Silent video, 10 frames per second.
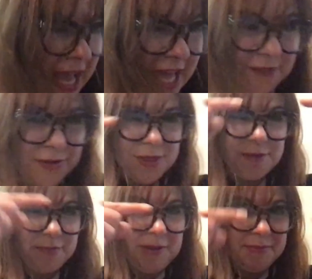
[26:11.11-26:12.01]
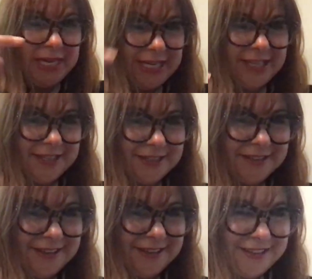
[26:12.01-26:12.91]
I had everything by minute.
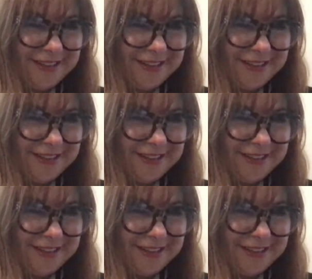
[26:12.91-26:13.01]
Yeah.